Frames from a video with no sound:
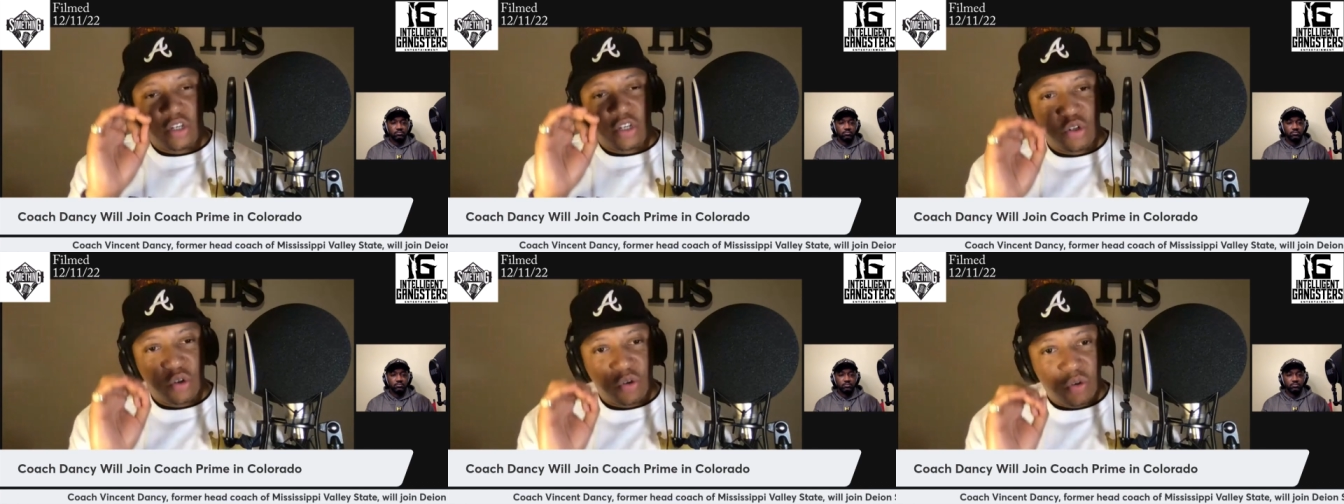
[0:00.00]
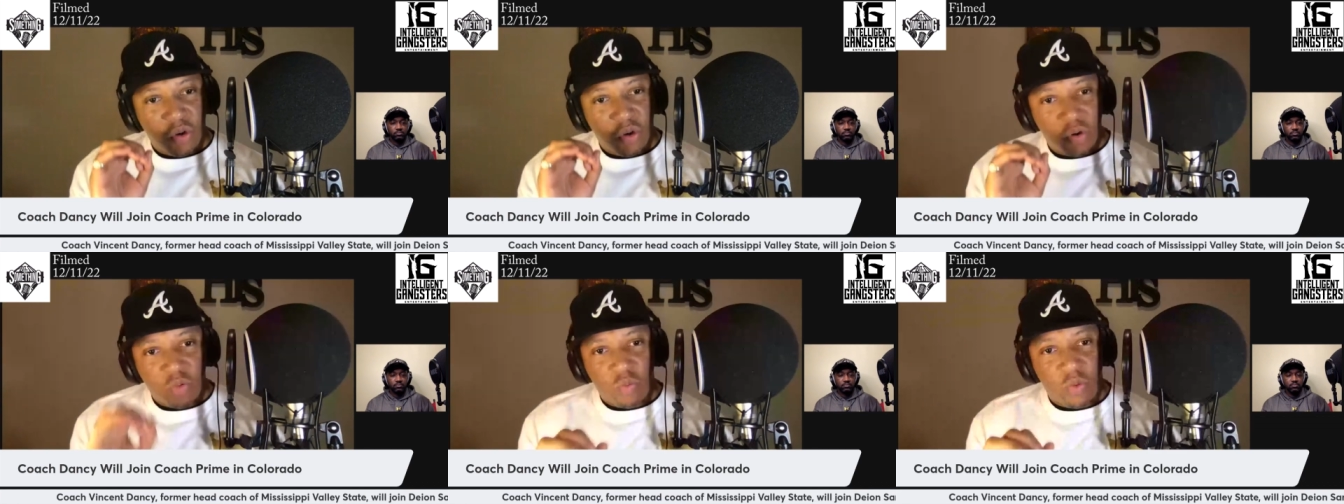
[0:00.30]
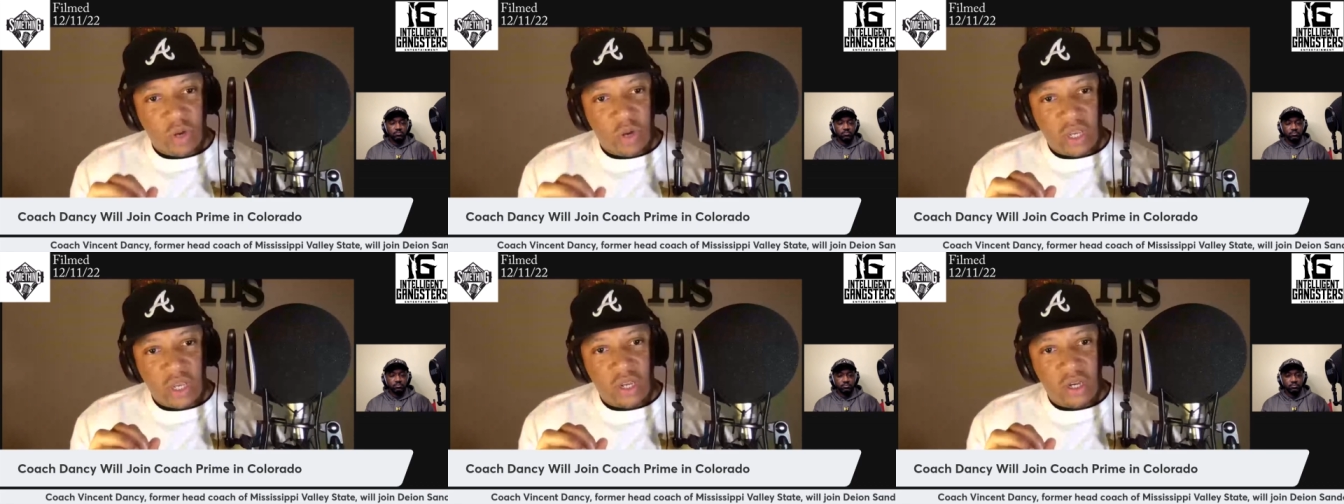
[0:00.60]
doing
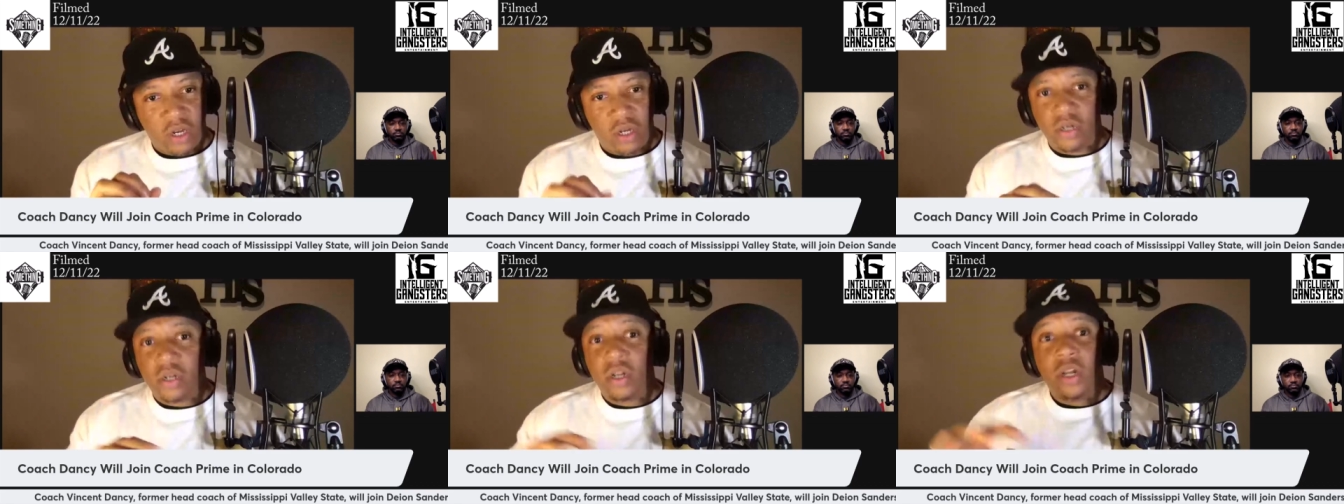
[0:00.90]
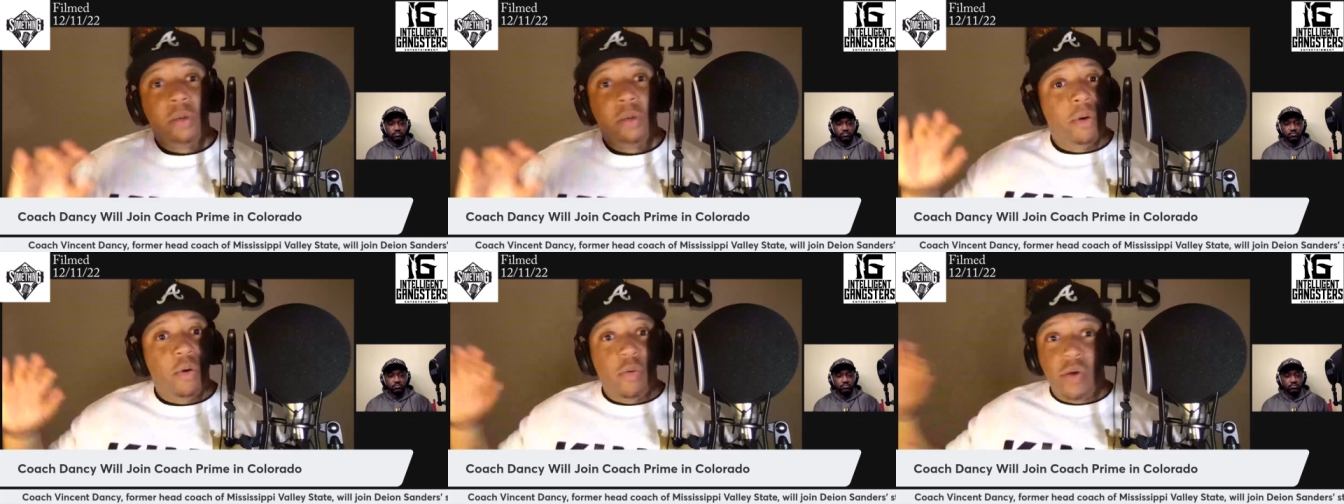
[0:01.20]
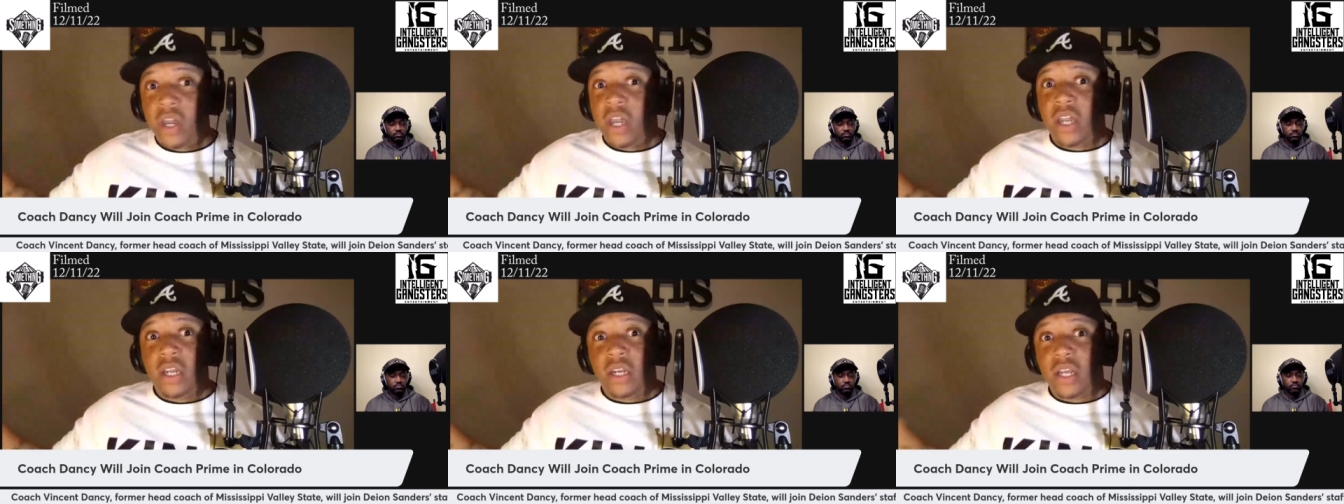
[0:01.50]
well, but
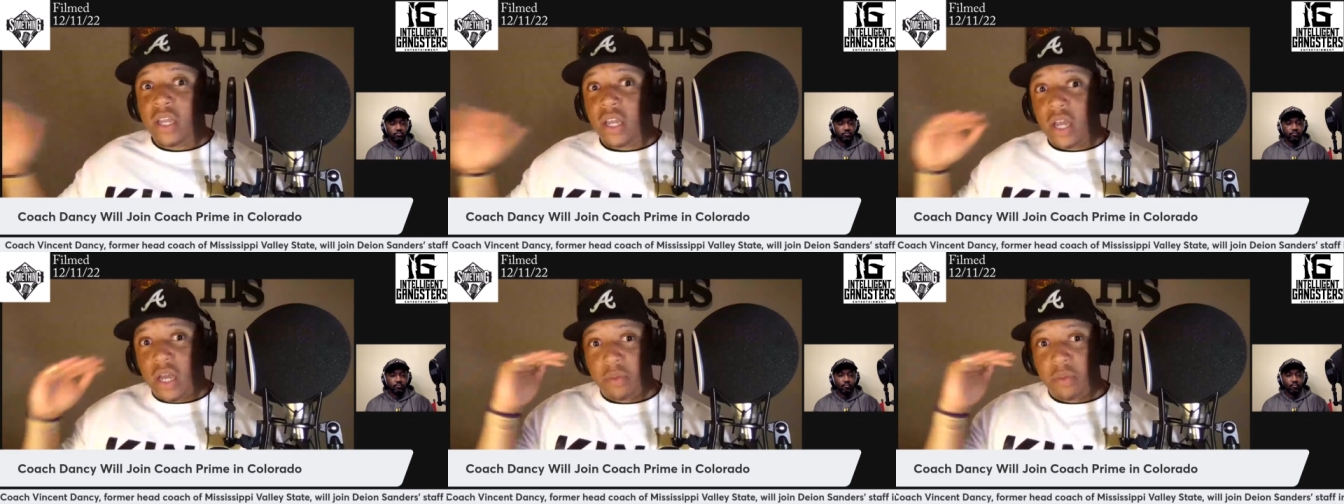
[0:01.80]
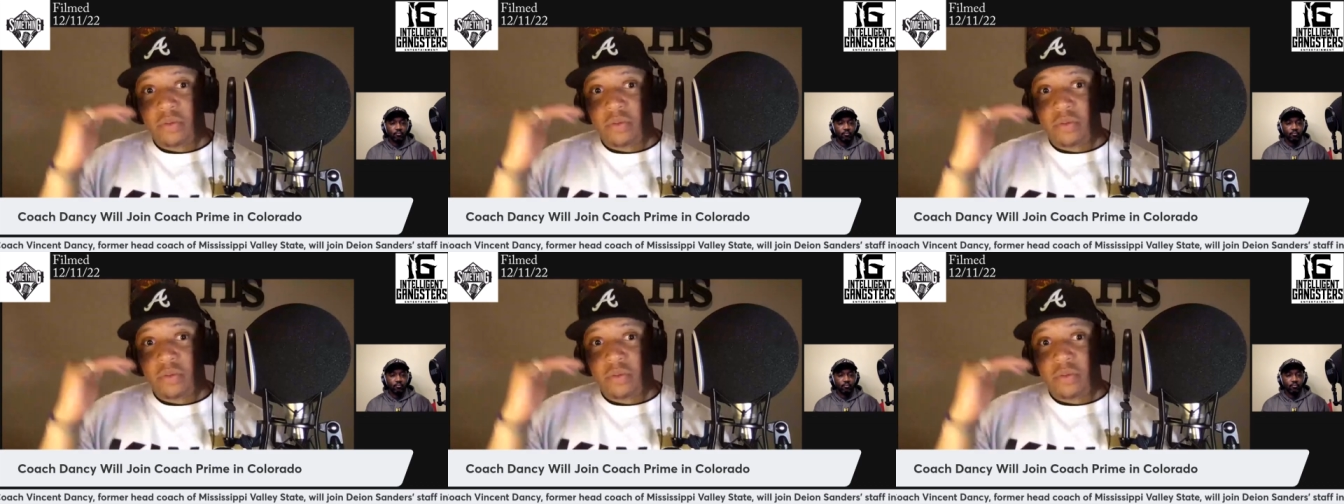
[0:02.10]
we ain't there yet.